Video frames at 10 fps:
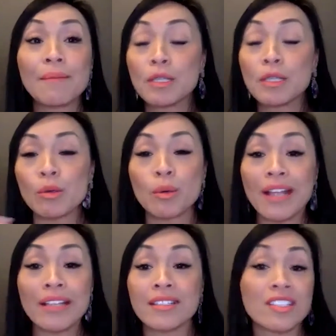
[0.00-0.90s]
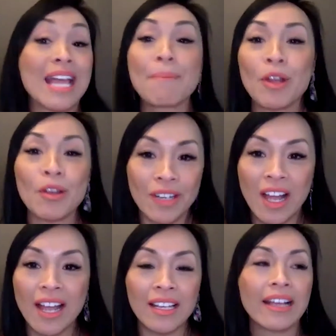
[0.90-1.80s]
personal brand to just happen
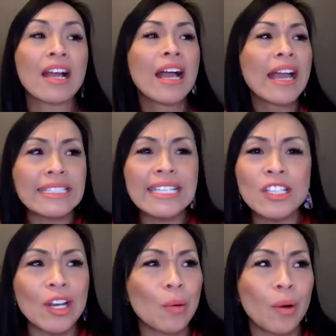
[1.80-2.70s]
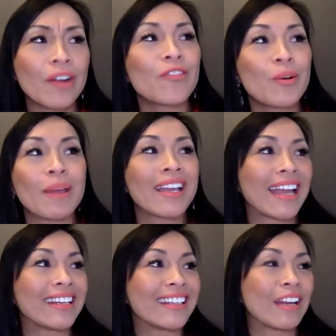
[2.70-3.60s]
overnight. Like, is this going to work for me?
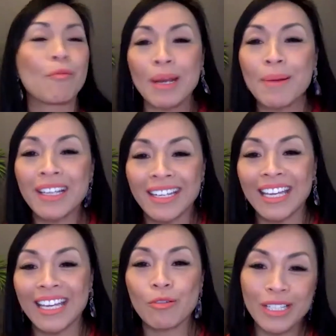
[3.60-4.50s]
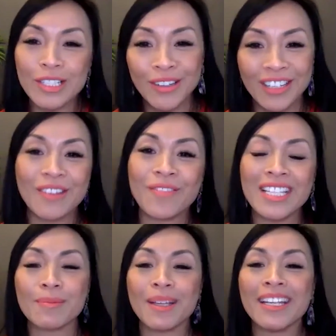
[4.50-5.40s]
And, you know, when am I going to get a return on
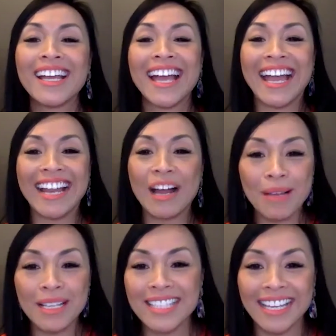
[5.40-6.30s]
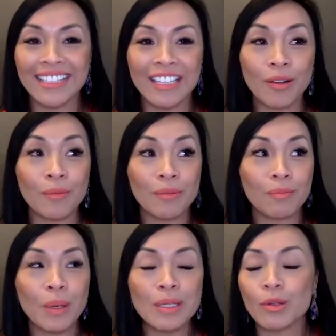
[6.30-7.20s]
investment? And I must say, you know,
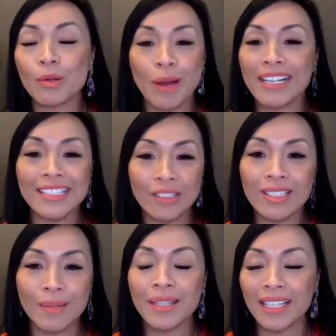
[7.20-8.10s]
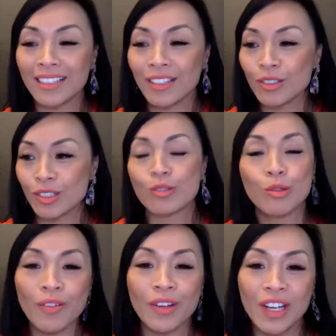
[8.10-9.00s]
personal brand is not something you just
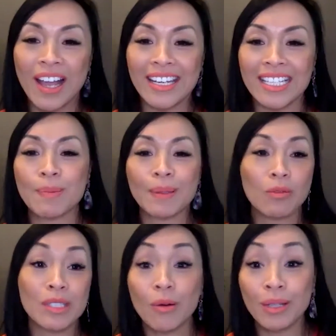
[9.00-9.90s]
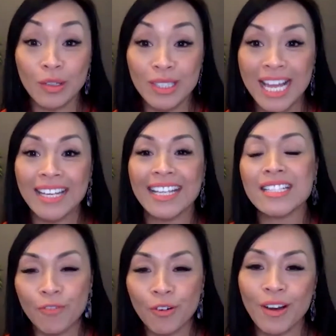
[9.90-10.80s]
do overnight and expect the result and you're done.
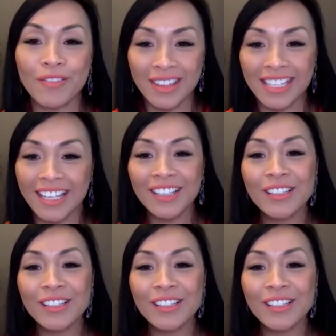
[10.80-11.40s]
It's a forever thing.